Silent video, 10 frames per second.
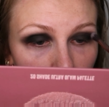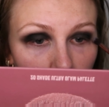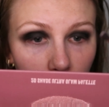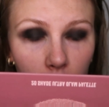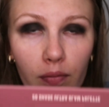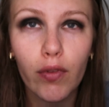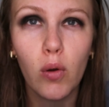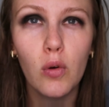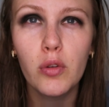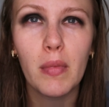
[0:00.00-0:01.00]
Like
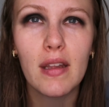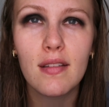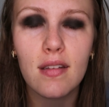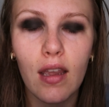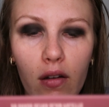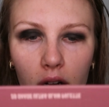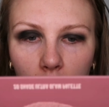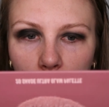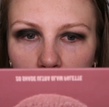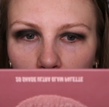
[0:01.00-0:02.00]
old
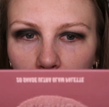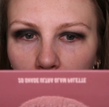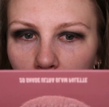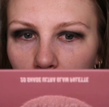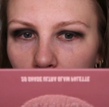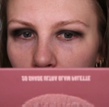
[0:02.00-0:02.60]
mascara or something.